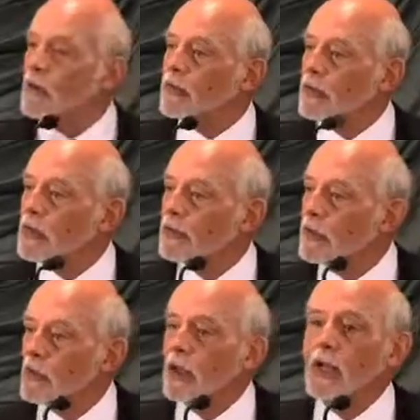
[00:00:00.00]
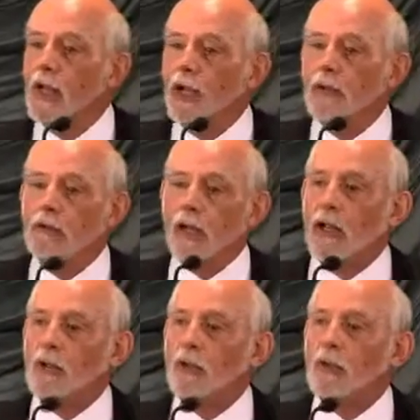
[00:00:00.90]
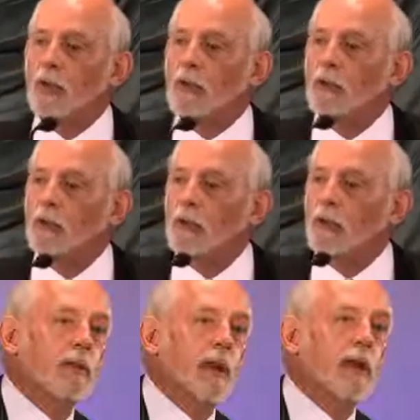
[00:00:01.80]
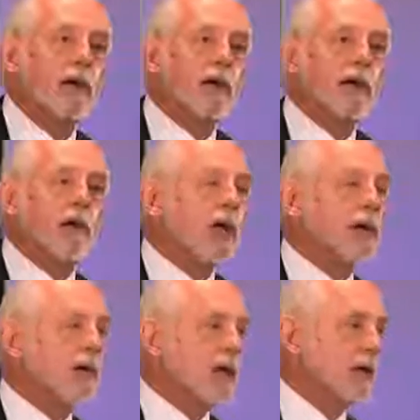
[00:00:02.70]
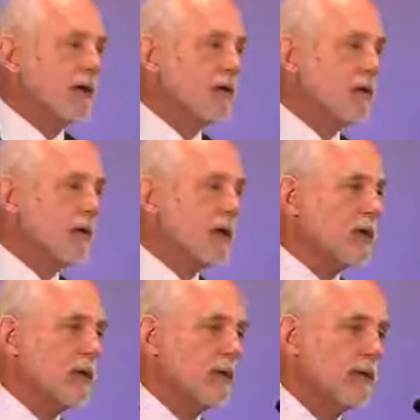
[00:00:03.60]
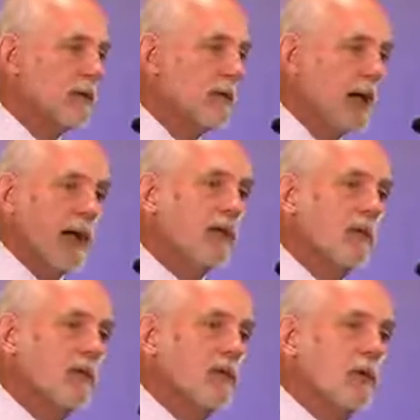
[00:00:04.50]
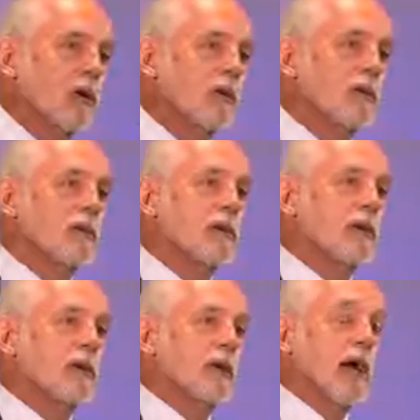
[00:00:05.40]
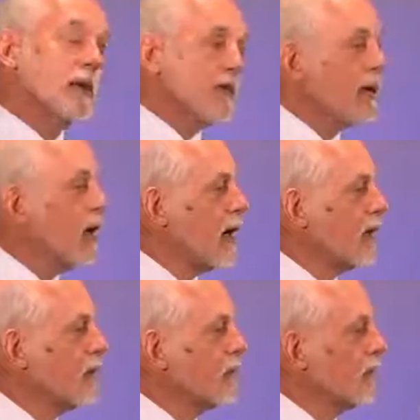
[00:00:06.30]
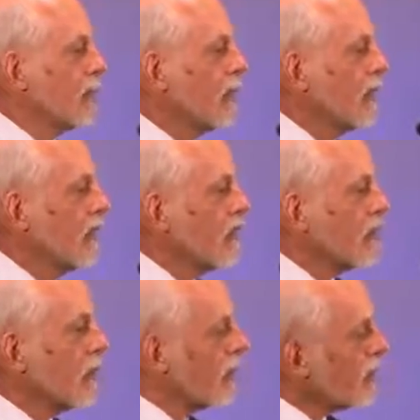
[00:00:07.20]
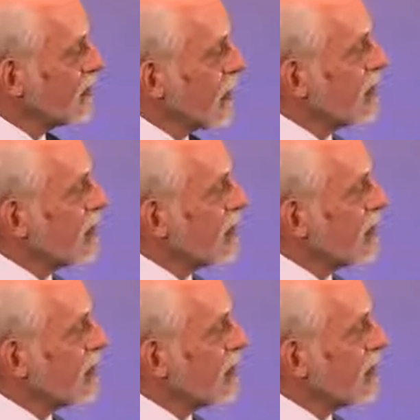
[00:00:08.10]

giftedness that we have and you don't. They are antithetical to each other, and it doesn't work. And it's a lie. So let's